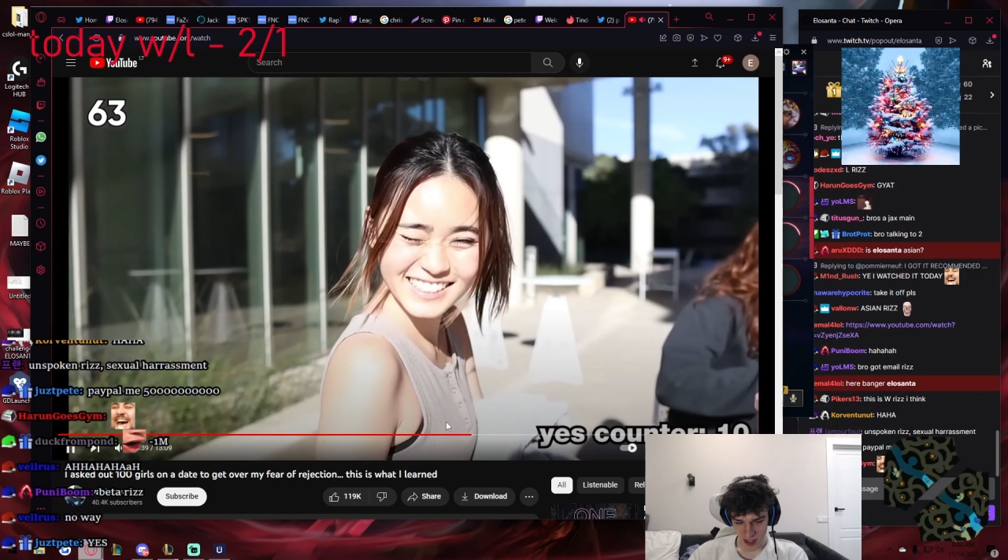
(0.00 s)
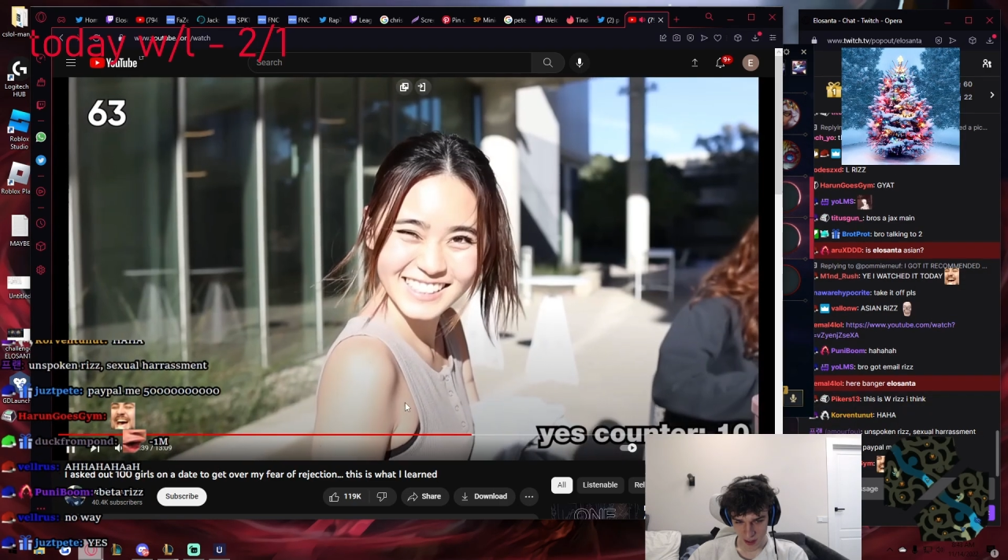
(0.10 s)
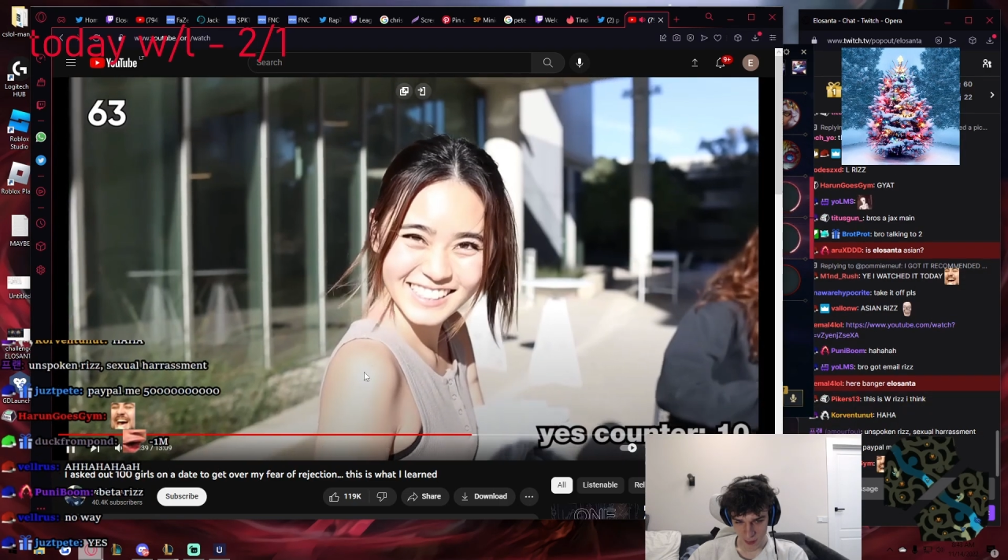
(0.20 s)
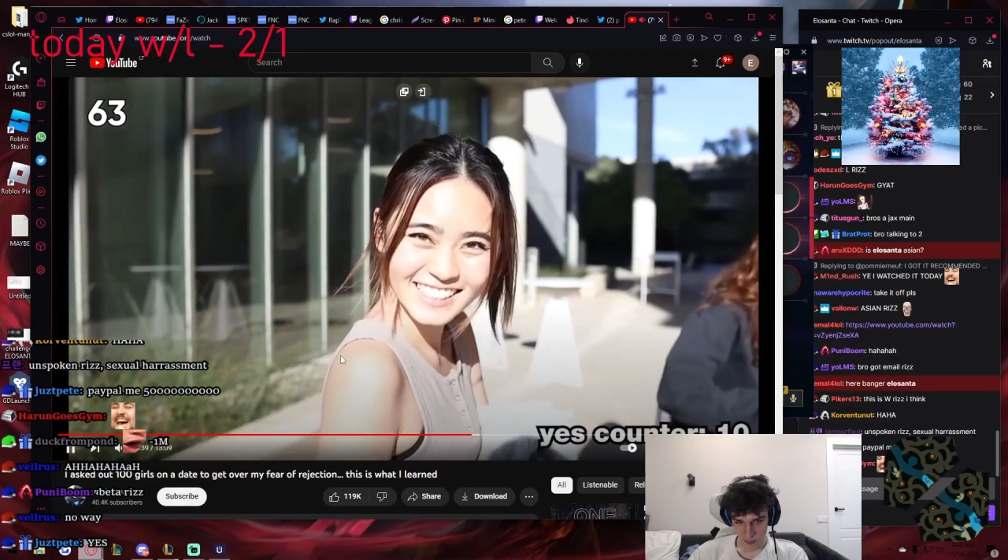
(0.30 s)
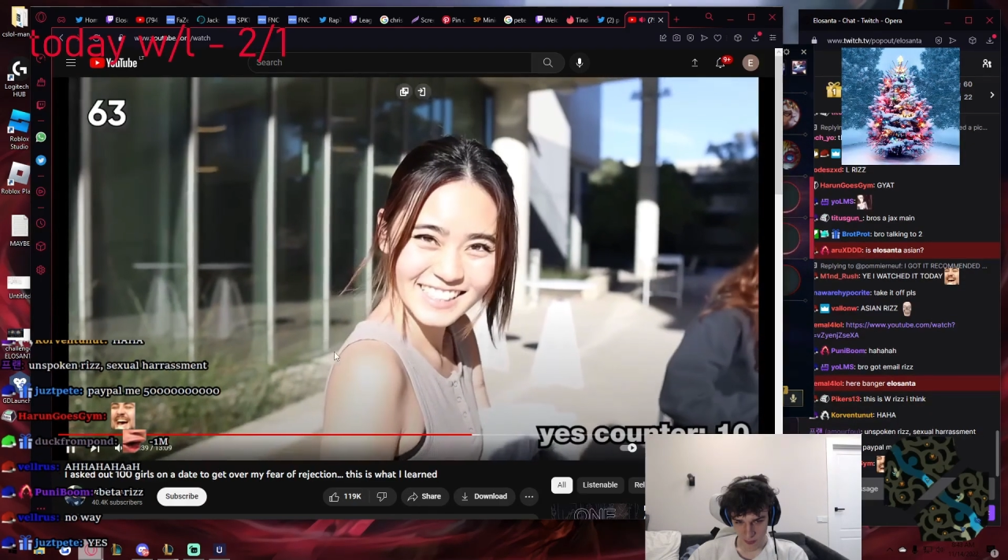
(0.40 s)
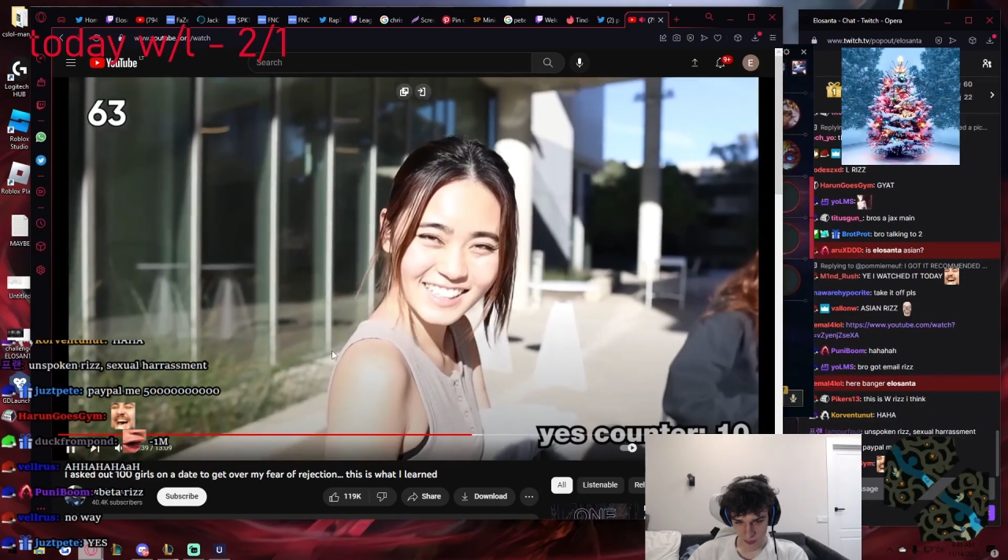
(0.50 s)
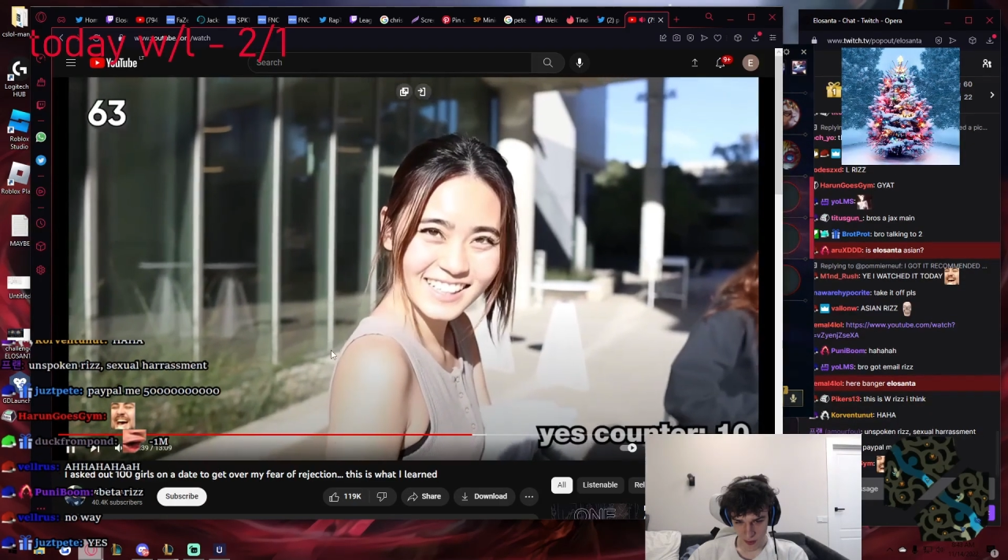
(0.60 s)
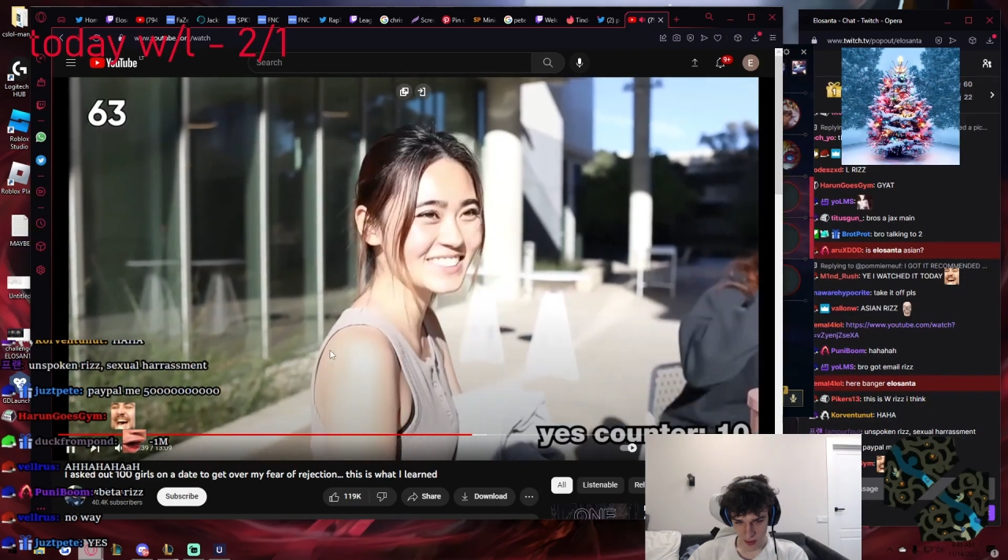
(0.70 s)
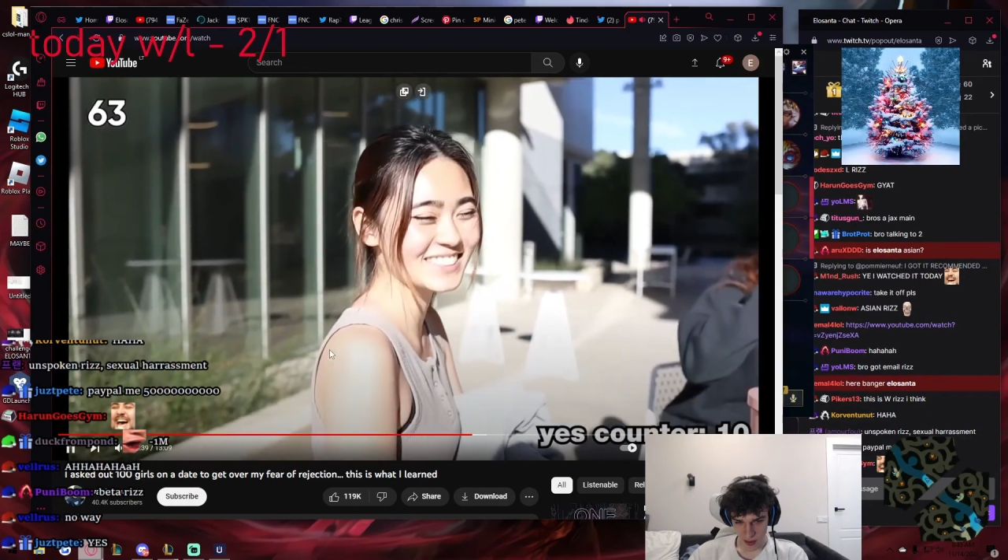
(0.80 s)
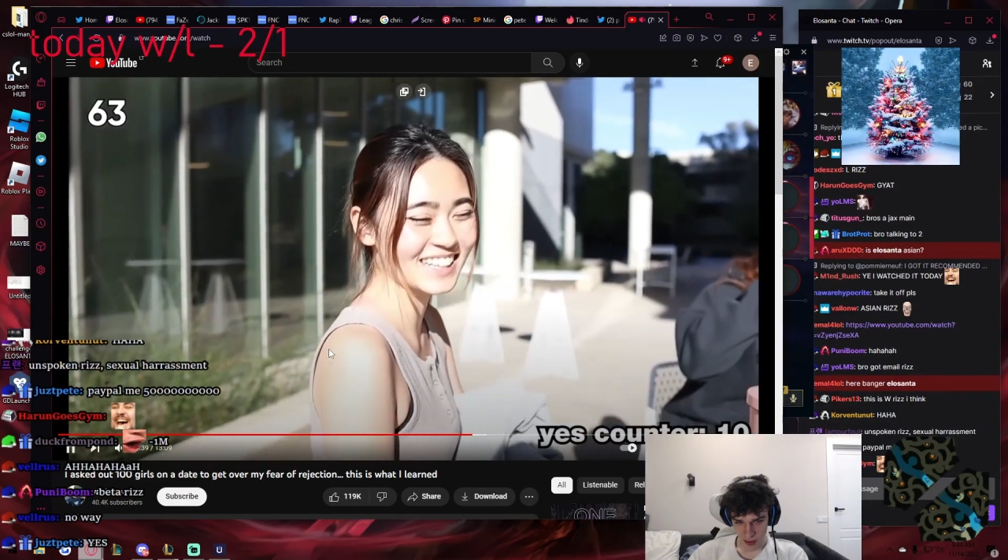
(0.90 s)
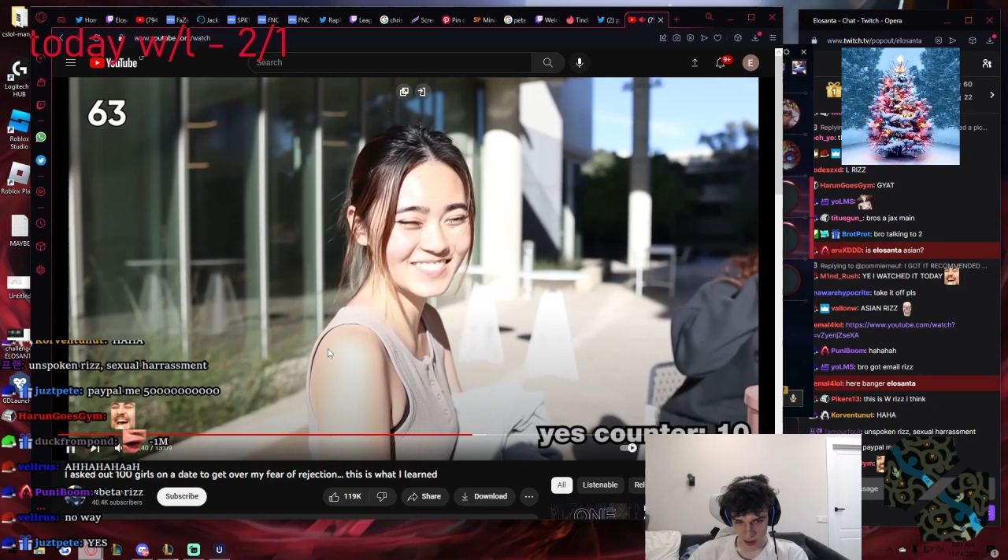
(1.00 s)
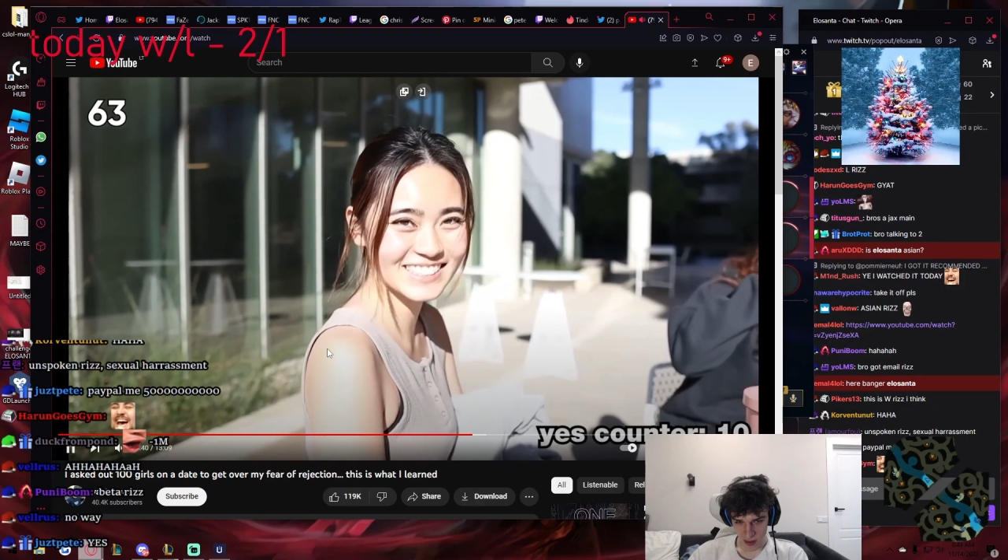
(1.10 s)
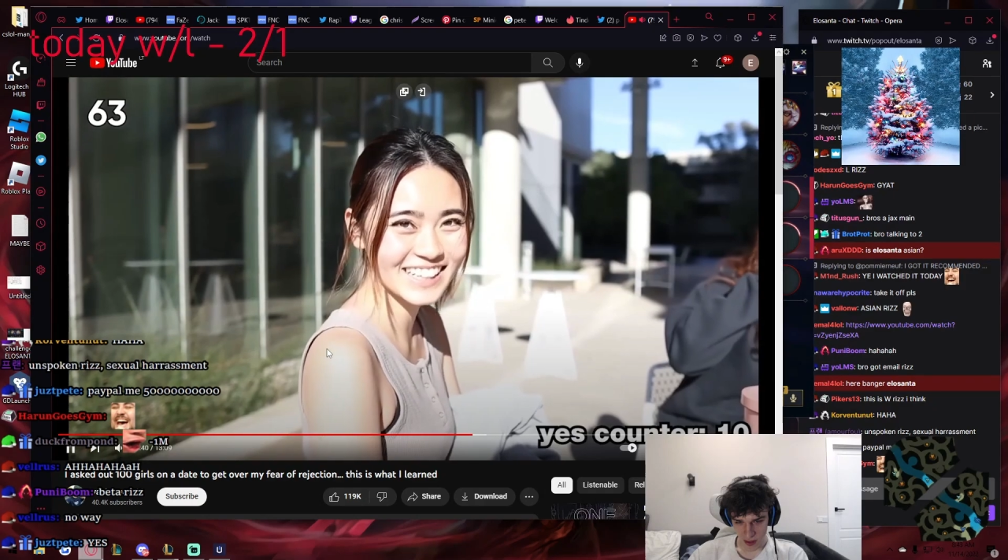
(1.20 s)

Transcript: Yeah, go for it. You're not my